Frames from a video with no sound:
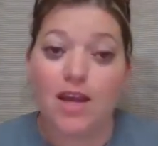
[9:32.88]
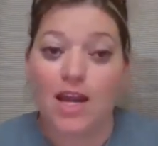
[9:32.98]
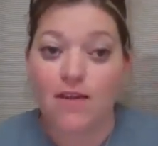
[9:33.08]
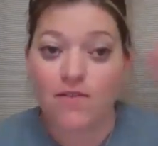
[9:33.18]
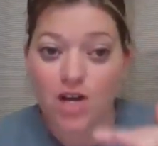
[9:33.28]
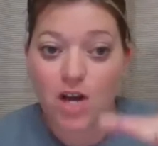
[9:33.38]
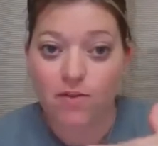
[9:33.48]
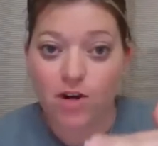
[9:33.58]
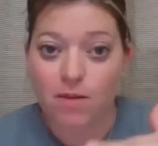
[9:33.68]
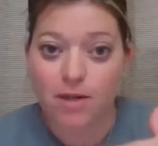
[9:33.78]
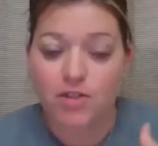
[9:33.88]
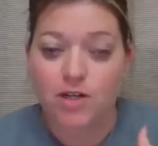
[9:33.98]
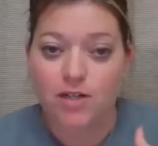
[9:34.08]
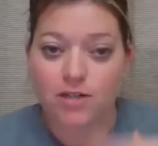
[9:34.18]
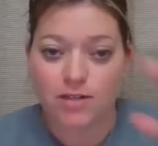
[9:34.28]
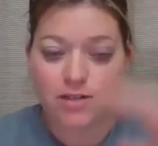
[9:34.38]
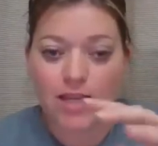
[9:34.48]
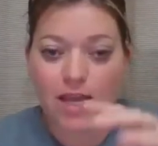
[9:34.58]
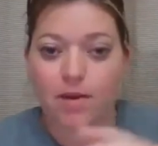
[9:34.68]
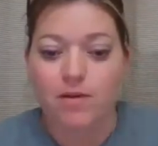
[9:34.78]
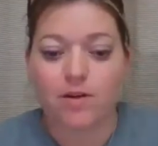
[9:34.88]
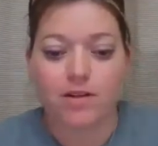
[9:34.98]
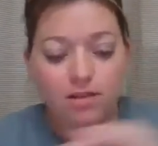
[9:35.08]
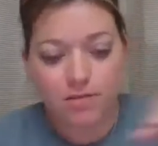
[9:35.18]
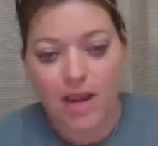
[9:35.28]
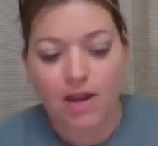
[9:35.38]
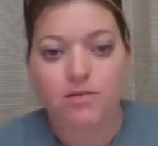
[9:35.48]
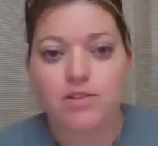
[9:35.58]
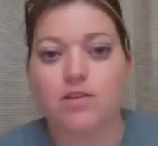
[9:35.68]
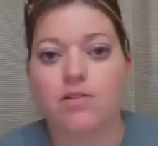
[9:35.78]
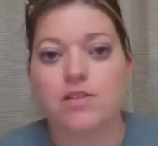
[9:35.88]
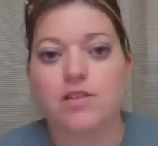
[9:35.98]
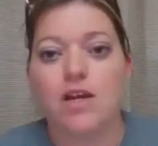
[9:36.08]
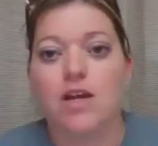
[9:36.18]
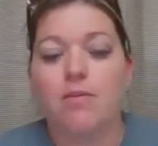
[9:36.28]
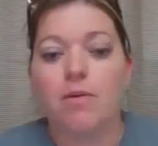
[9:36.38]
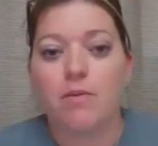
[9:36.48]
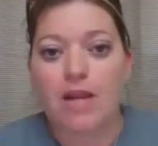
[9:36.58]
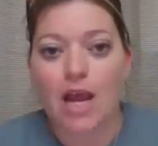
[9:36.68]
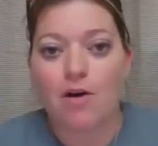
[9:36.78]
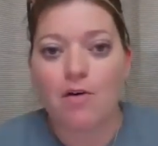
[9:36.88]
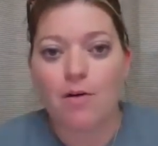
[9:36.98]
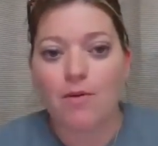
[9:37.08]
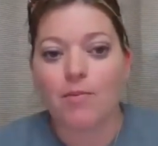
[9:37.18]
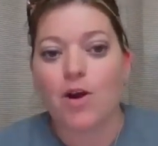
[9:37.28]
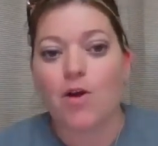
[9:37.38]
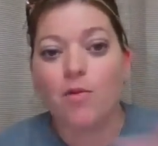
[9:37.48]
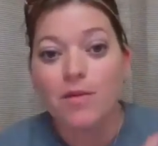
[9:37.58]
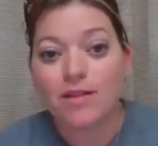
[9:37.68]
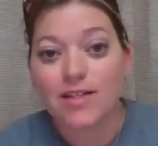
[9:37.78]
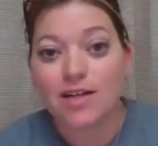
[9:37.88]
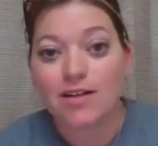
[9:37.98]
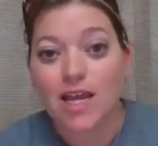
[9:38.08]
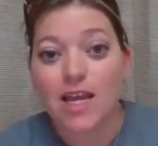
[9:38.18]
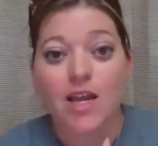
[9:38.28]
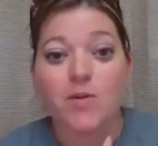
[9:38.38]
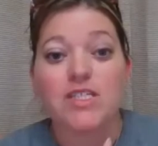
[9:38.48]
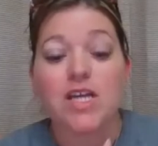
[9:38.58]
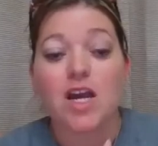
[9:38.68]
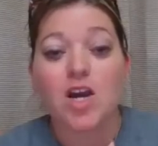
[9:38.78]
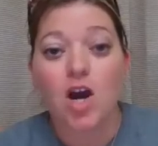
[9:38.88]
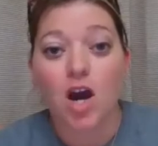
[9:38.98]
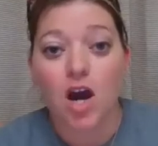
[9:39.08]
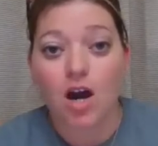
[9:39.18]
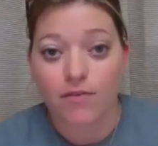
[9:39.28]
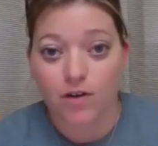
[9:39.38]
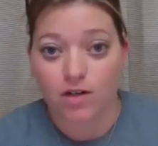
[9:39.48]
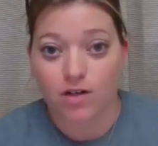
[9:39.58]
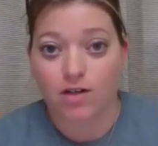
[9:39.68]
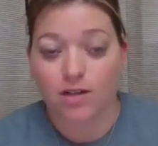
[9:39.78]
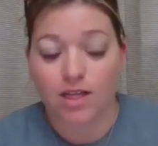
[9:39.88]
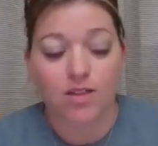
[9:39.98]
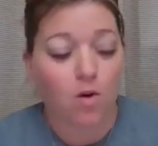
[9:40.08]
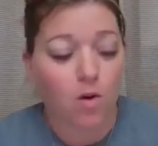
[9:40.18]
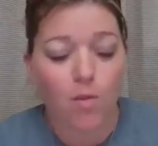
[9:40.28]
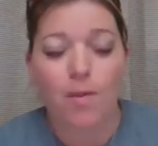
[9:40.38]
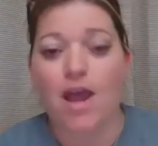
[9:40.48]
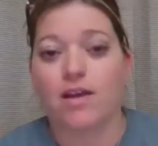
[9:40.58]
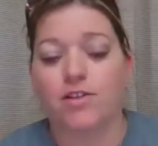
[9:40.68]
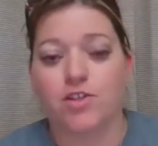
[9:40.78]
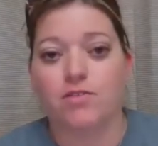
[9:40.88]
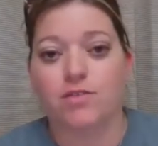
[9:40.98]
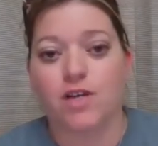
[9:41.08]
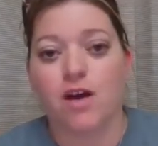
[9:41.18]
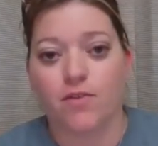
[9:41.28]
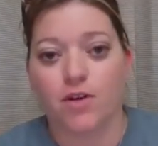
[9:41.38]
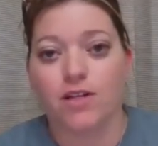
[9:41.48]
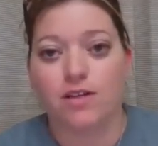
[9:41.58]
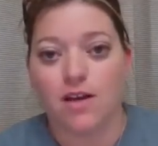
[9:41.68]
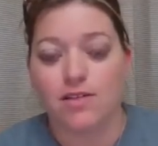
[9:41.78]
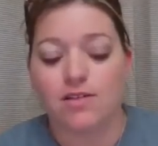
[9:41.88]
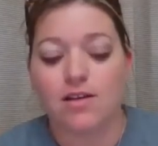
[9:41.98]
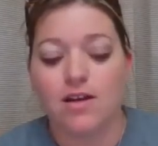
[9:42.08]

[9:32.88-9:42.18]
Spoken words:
And I have a cover on my truck. It's a snap-on one, and the back was closed. But when we got home and we opened the tailgate, it was covered, like the whole back of the truck was covered in dust.